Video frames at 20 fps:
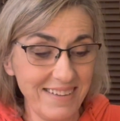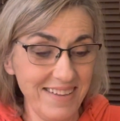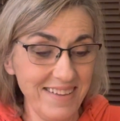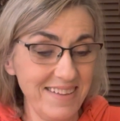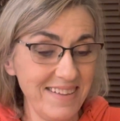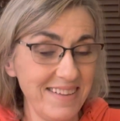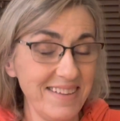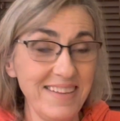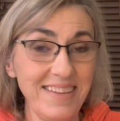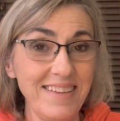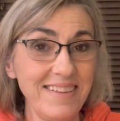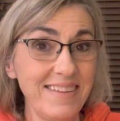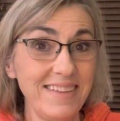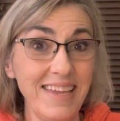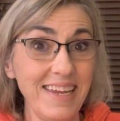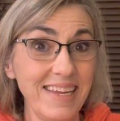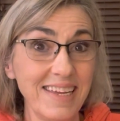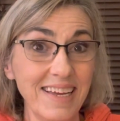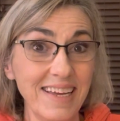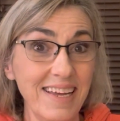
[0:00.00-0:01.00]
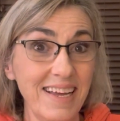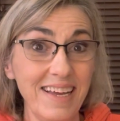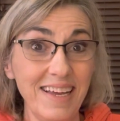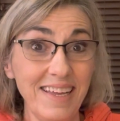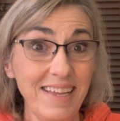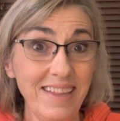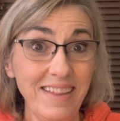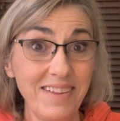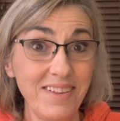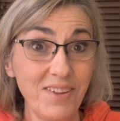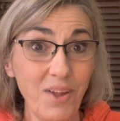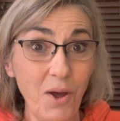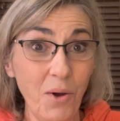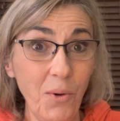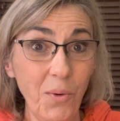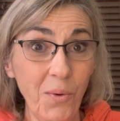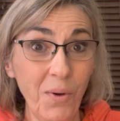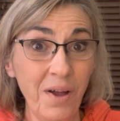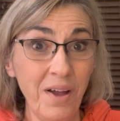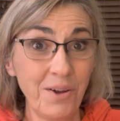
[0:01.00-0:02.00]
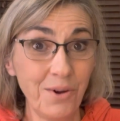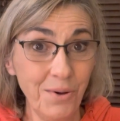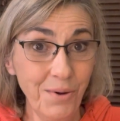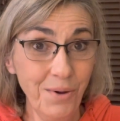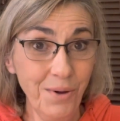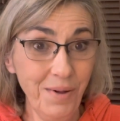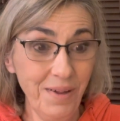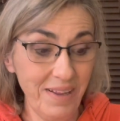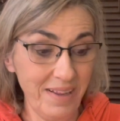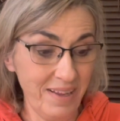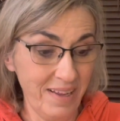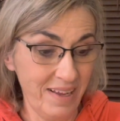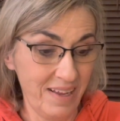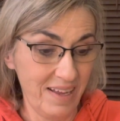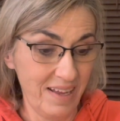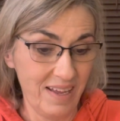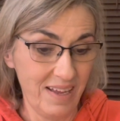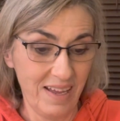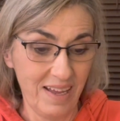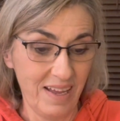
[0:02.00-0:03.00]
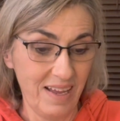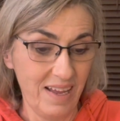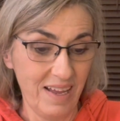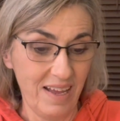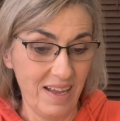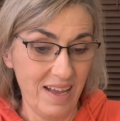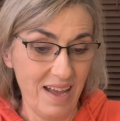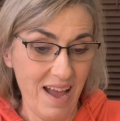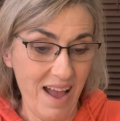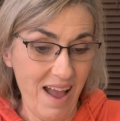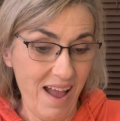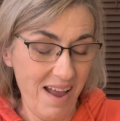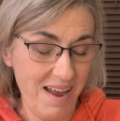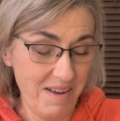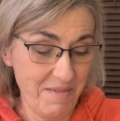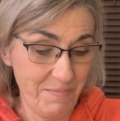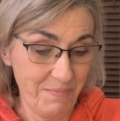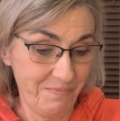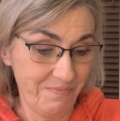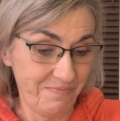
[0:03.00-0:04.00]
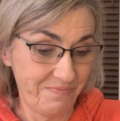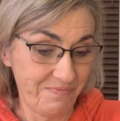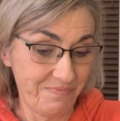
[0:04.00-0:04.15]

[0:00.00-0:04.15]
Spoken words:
This is like so cool. Then